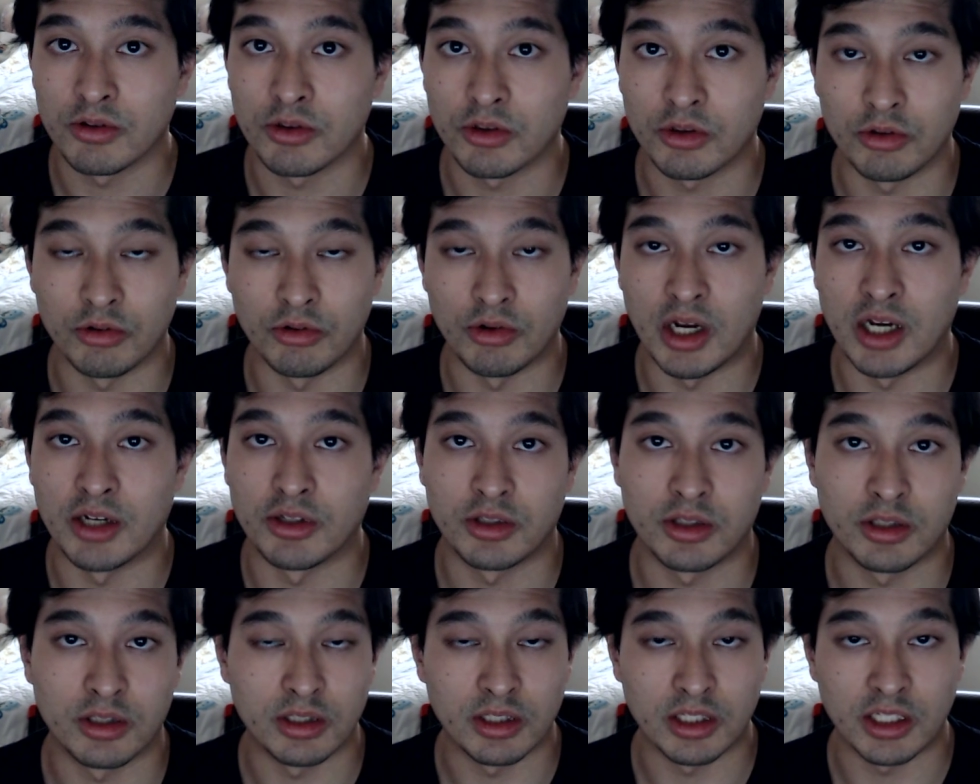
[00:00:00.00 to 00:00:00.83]

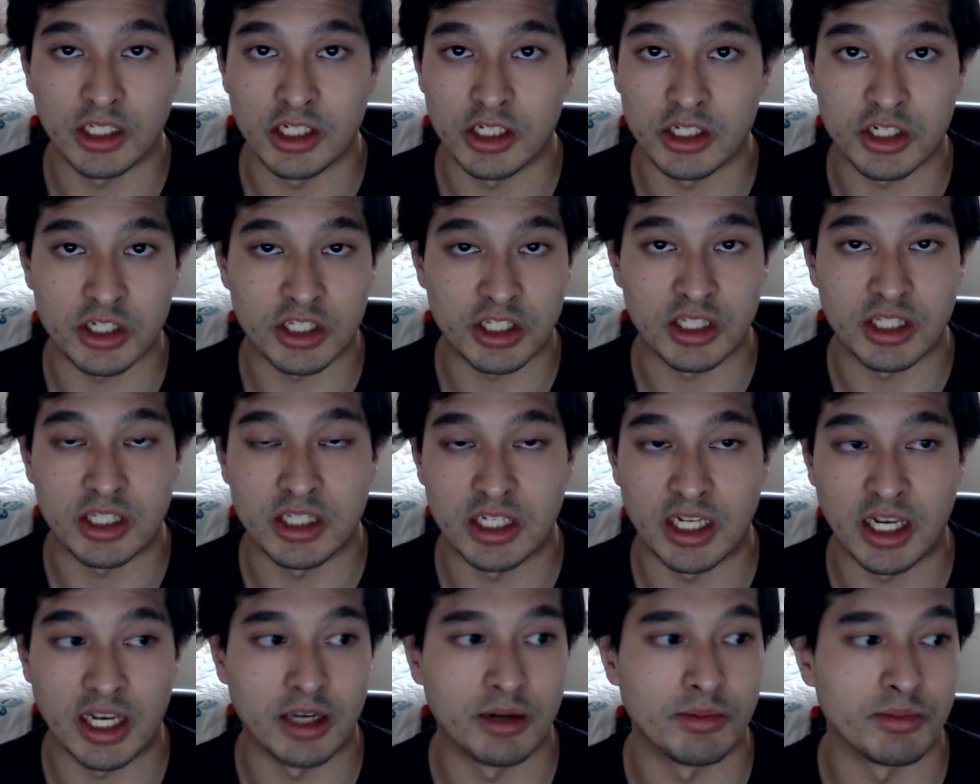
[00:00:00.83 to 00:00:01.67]
throughout each
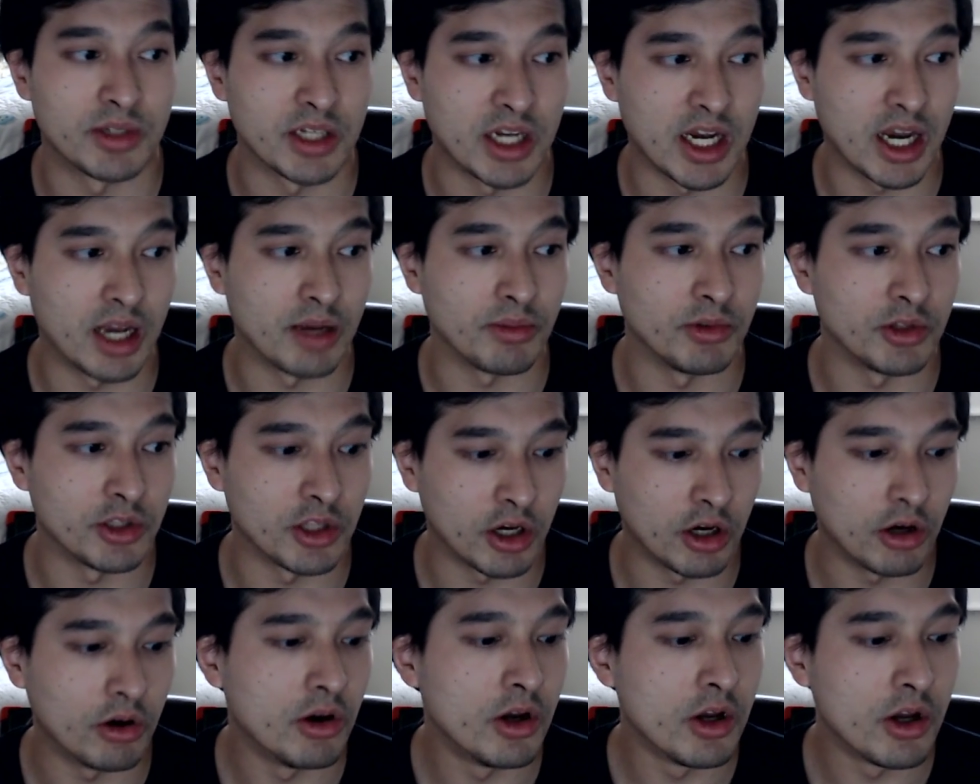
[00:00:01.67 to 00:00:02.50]
damn time, you
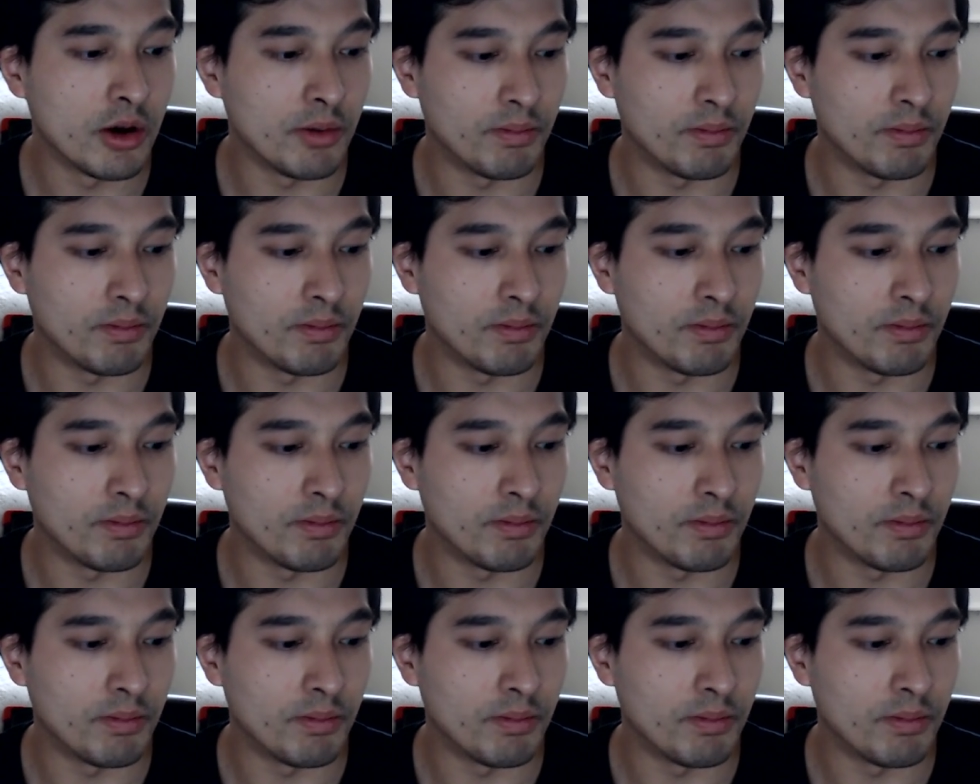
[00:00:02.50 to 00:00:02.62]
know.